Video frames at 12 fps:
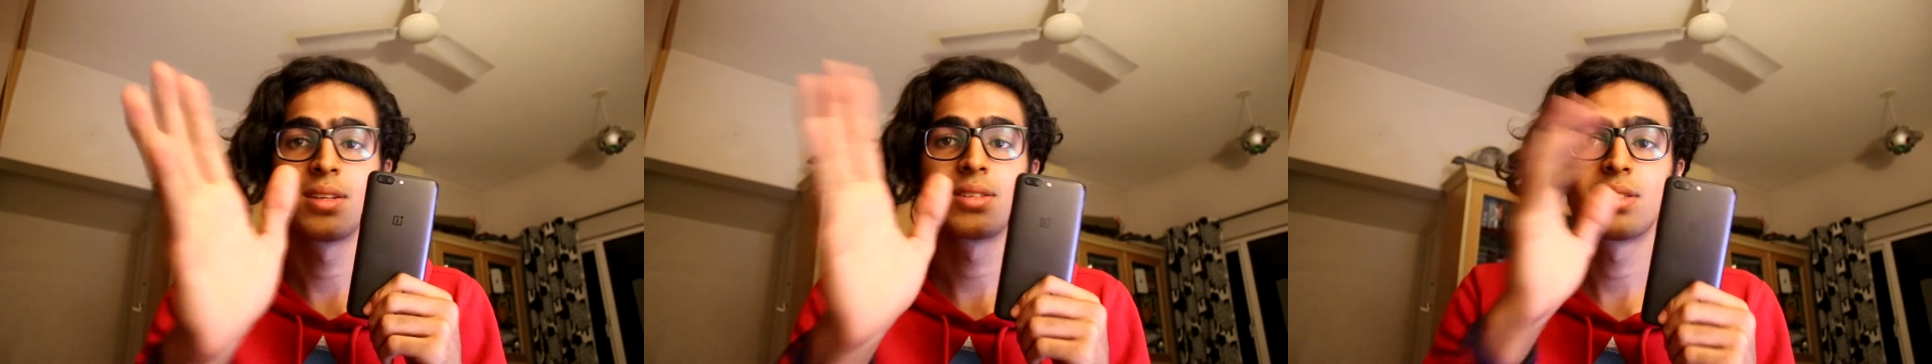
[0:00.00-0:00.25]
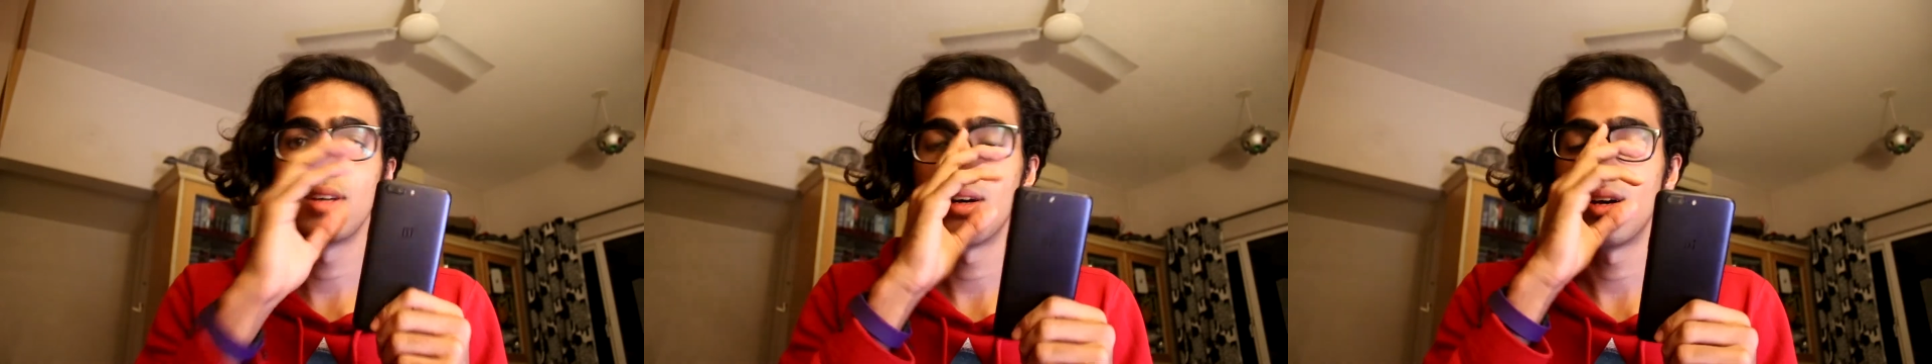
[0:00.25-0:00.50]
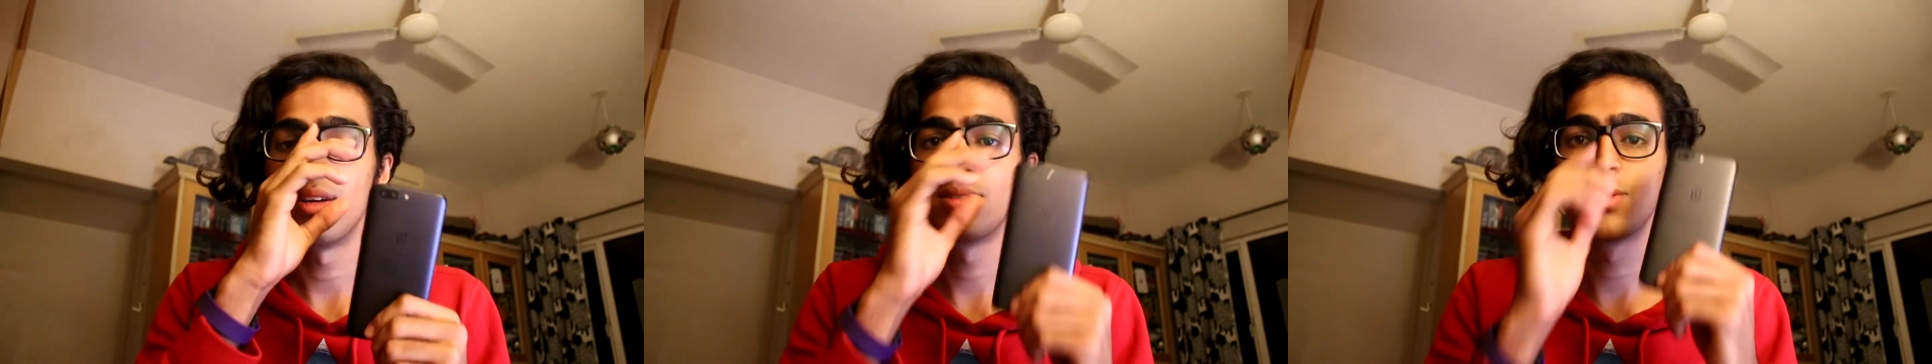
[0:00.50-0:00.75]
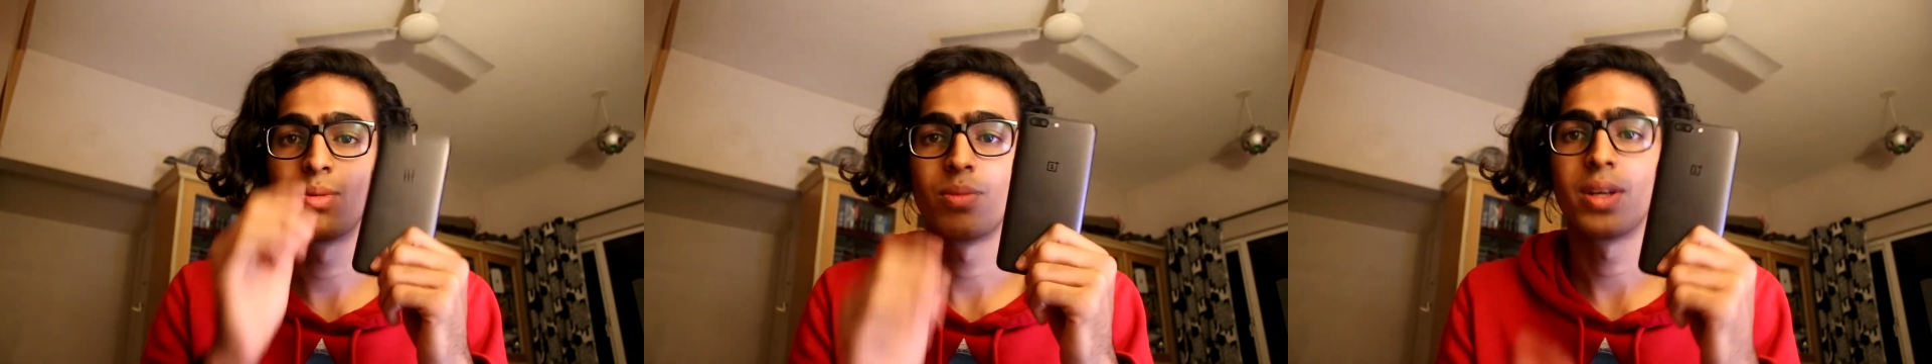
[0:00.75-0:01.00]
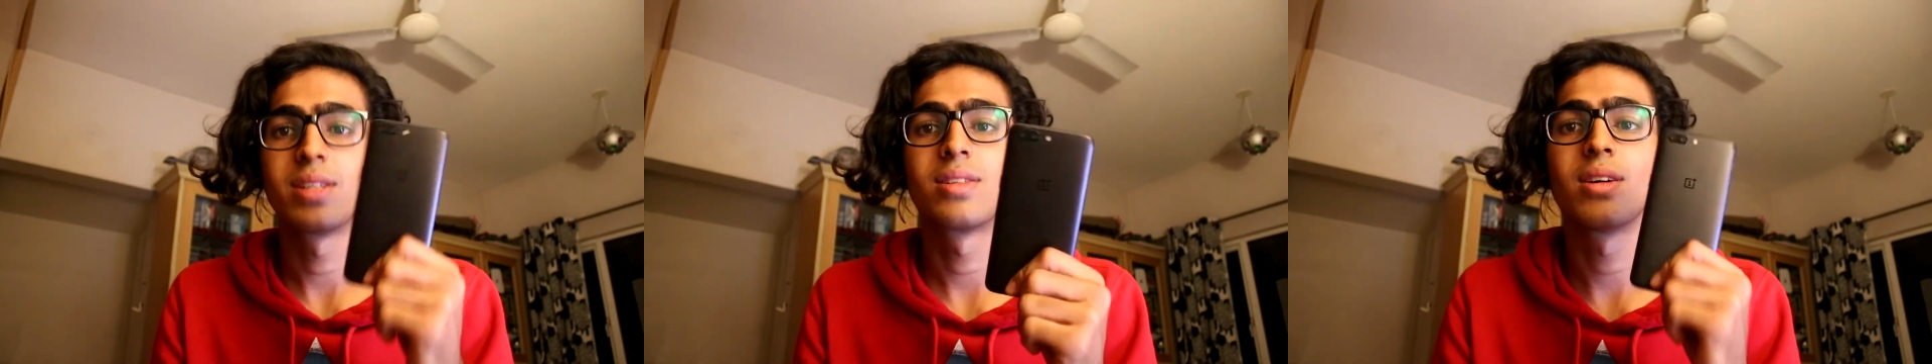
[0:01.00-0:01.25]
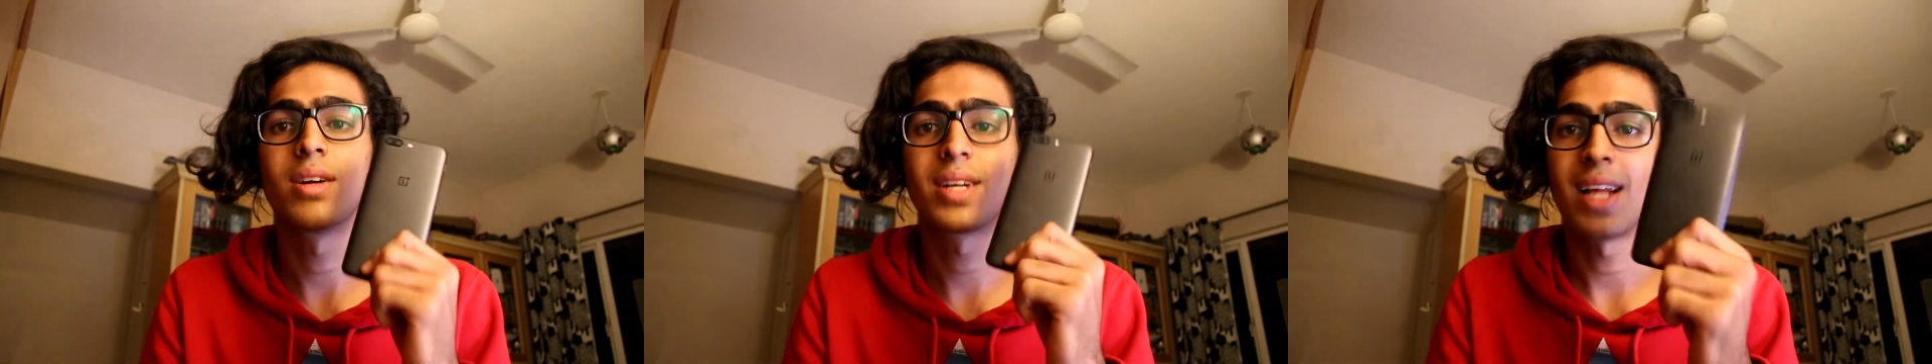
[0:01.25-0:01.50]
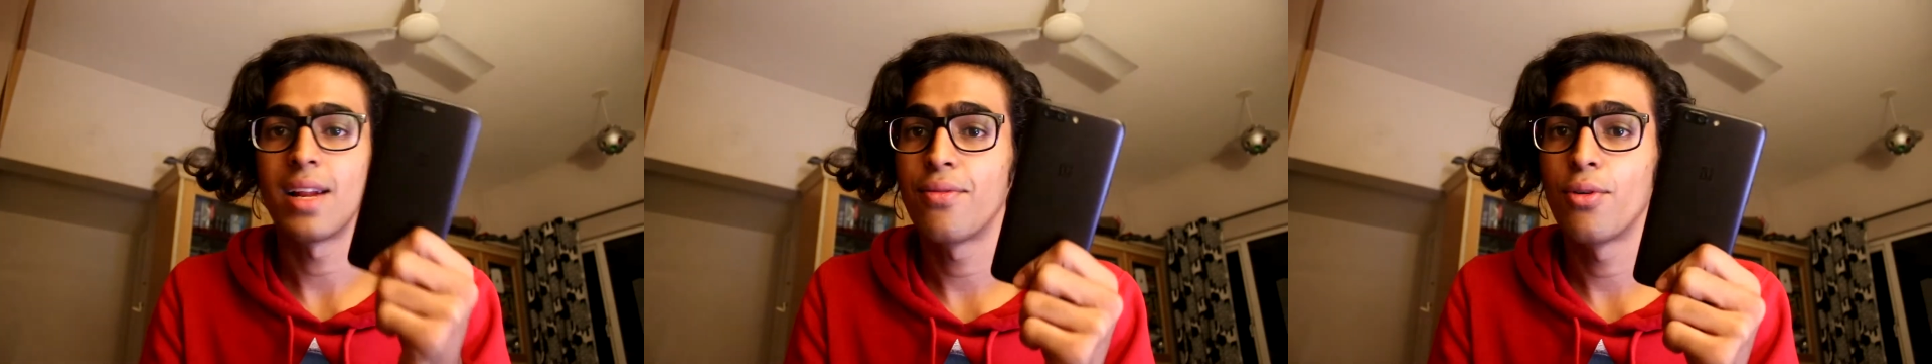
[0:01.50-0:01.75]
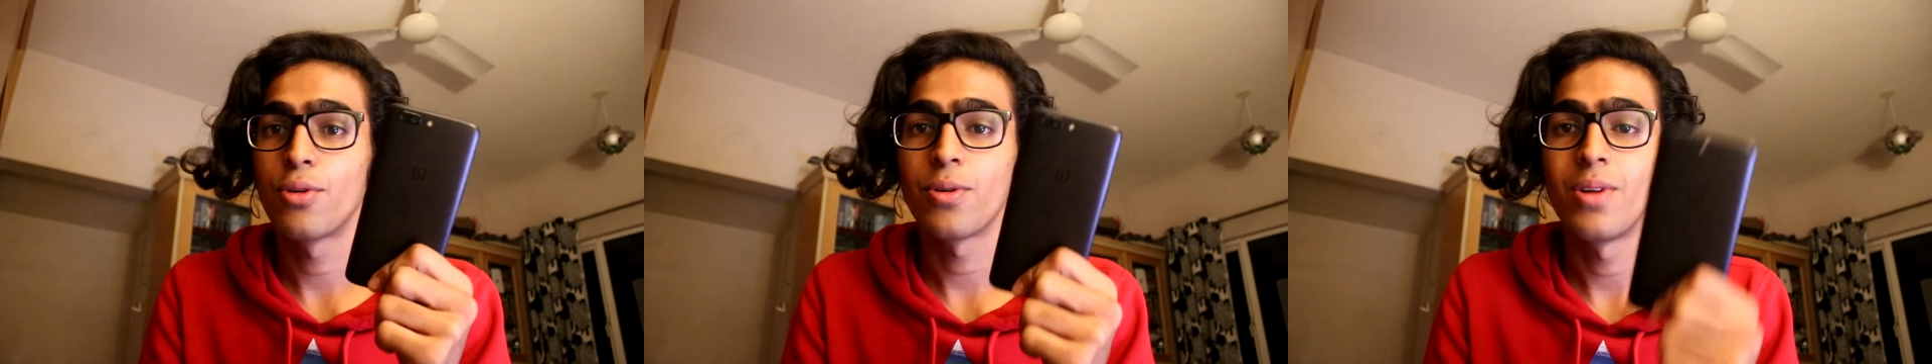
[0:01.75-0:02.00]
is the telephoto